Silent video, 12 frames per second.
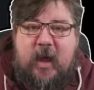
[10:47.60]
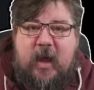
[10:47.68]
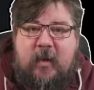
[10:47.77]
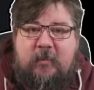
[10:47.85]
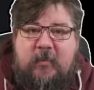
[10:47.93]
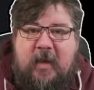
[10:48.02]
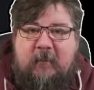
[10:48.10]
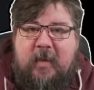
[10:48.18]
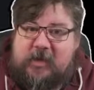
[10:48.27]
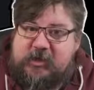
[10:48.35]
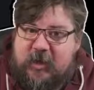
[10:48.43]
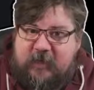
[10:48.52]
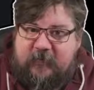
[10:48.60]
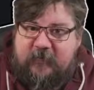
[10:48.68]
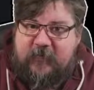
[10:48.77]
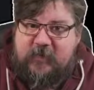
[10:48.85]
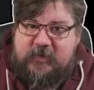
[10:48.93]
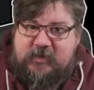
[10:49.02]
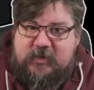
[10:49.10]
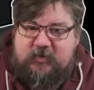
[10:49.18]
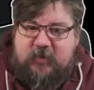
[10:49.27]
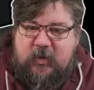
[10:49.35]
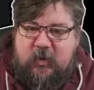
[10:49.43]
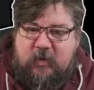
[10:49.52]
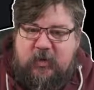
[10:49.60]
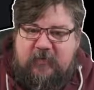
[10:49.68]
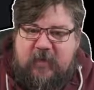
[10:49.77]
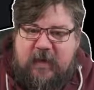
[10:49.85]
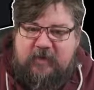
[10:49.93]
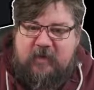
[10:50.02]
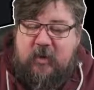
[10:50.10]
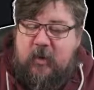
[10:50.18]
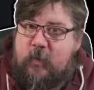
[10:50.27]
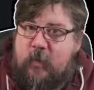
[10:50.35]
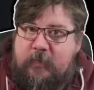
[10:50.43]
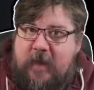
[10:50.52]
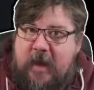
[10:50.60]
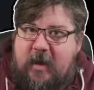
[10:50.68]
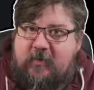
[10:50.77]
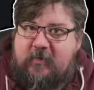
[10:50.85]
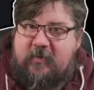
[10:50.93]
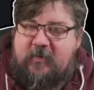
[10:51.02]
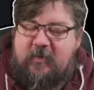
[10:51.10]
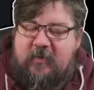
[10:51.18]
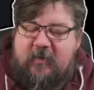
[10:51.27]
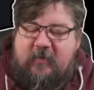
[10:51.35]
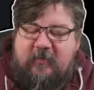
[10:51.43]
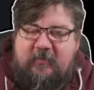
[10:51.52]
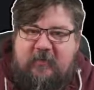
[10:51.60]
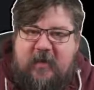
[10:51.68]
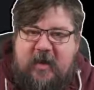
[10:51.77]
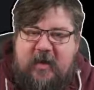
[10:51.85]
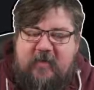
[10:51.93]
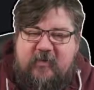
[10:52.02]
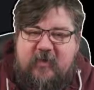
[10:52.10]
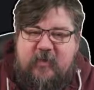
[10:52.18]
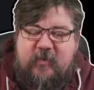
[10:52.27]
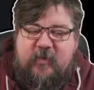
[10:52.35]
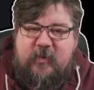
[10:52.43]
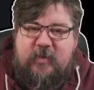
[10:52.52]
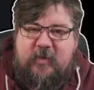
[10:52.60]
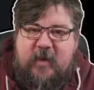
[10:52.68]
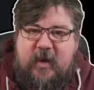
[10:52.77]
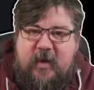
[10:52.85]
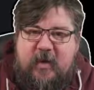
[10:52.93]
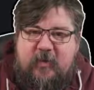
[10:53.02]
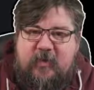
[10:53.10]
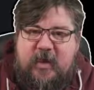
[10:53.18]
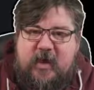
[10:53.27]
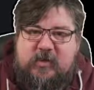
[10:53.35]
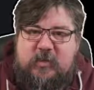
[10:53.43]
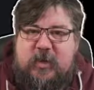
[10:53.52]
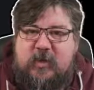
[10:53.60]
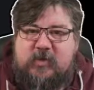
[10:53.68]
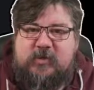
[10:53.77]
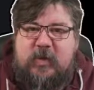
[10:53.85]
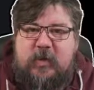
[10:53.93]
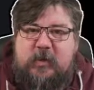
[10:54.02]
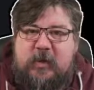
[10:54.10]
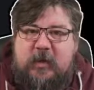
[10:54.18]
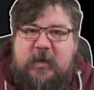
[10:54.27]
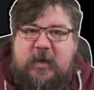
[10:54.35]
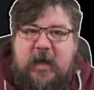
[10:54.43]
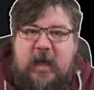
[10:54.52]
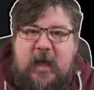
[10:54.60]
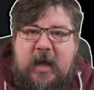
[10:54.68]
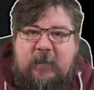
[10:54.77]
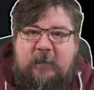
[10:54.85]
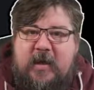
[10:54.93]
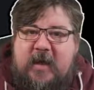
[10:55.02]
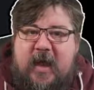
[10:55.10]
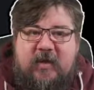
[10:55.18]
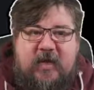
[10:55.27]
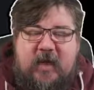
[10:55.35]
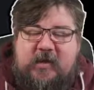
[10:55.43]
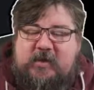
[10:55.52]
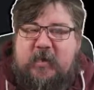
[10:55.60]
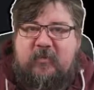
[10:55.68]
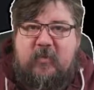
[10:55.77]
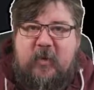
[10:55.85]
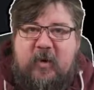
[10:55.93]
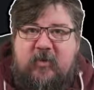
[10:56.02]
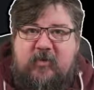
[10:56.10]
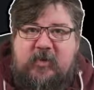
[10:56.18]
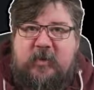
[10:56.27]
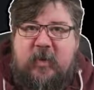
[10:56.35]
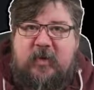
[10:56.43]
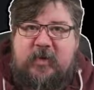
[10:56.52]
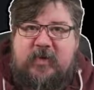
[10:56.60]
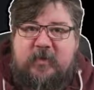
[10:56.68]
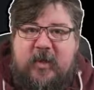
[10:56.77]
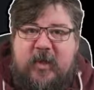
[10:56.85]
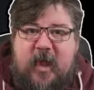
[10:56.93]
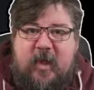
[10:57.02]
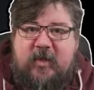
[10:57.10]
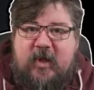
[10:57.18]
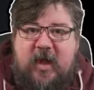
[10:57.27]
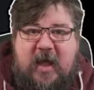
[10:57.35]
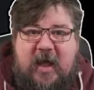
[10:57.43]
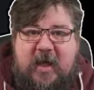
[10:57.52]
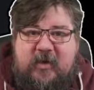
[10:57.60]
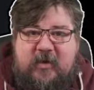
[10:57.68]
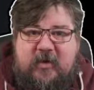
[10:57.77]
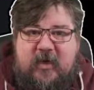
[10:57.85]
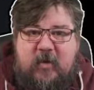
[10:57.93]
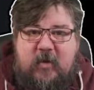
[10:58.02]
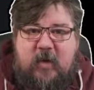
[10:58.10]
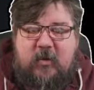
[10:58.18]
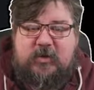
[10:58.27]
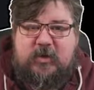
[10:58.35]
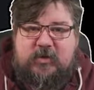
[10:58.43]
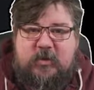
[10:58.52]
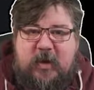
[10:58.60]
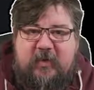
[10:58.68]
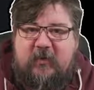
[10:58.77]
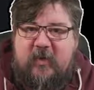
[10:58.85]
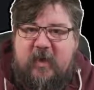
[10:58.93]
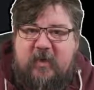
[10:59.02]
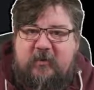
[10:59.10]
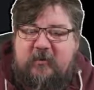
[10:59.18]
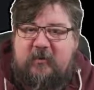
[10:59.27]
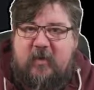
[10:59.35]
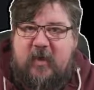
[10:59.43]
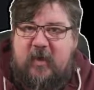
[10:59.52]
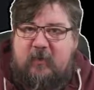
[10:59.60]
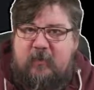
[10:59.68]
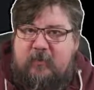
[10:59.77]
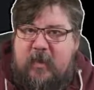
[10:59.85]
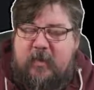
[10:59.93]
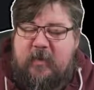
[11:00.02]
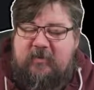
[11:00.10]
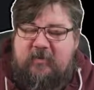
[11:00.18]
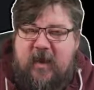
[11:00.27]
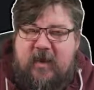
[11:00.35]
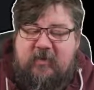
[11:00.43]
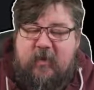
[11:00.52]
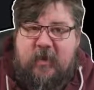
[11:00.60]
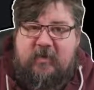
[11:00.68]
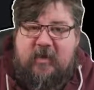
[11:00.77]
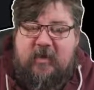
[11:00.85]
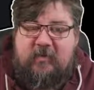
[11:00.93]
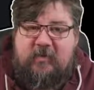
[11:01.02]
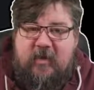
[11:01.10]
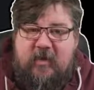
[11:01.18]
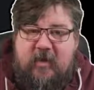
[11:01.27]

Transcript: managed to get the first recording of that done. That will be out fairly soon with a bit of luck over the next week or so. But yeah, thanks to everybody that responded to me. I think I had, close on 25, maybe even late 20s